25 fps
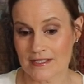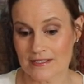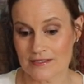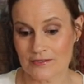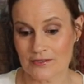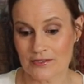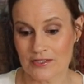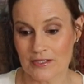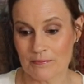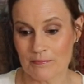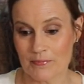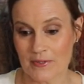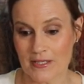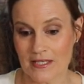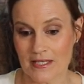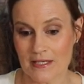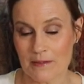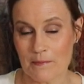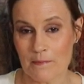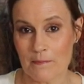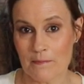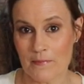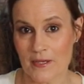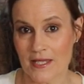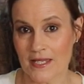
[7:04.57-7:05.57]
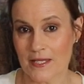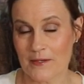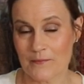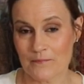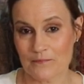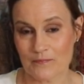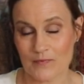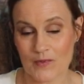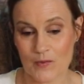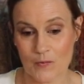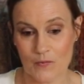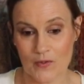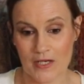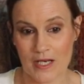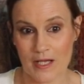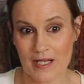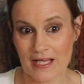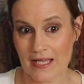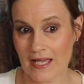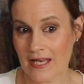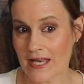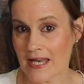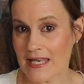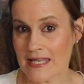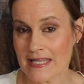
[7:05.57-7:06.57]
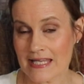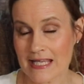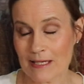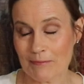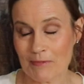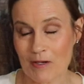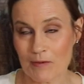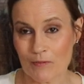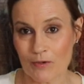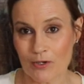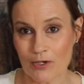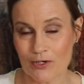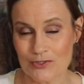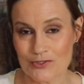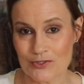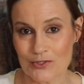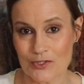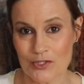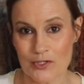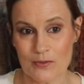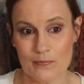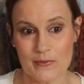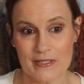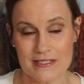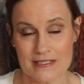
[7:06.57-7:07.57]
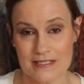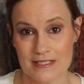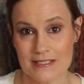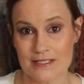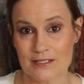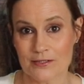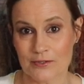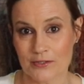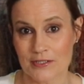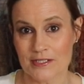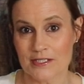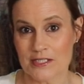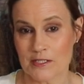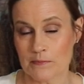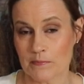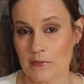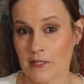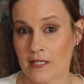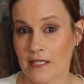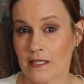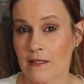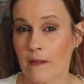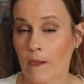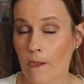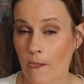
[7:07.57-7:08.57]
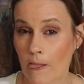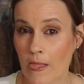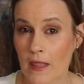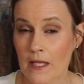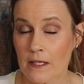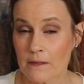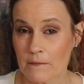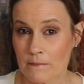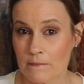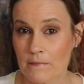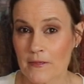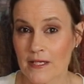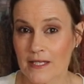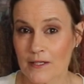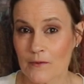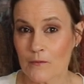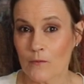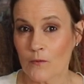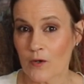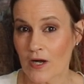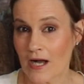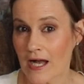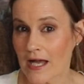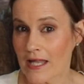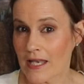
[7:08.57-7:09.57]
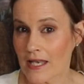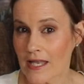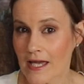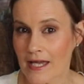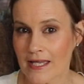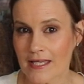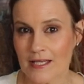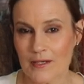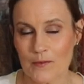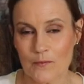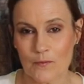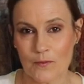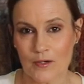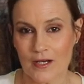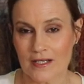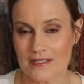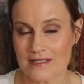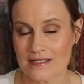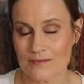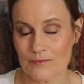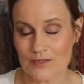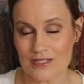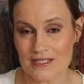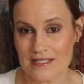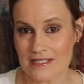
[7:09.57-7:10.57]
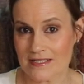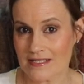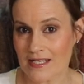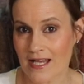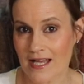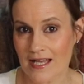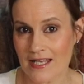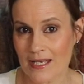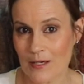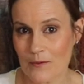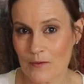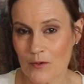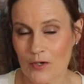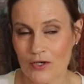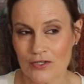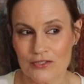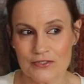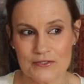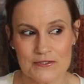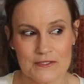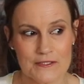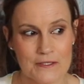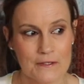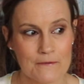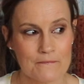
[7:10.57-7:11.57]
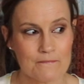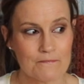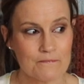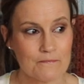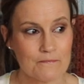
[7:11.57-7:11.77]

It's going to be me. When I get anything out of my wardrobe, it is going to be me. What I like, what style I want.